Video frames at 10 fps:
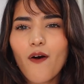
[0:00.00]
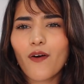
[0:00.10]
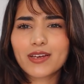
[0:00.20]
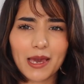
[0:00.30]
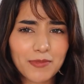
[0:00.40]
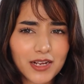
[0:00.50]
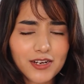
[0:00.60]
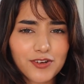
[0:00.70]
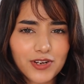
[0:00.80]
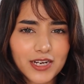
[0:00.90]
or
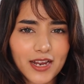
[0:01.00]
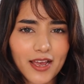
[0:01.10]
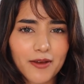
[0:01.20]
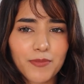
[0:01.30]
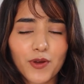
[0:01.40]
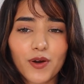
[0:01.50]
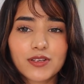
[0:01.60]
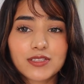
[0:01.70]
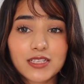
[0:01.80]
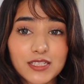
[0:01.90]
chemically treated hair
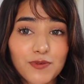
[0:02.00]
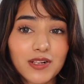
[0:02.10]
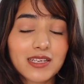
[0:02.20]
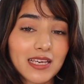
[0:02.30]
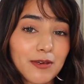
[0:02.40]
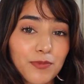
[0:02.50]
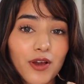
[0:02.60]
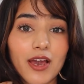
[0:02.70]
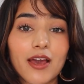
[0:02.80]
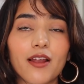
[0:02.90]
because this will keep
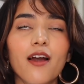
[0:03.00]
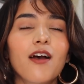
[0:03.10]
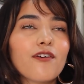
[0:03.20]
your hair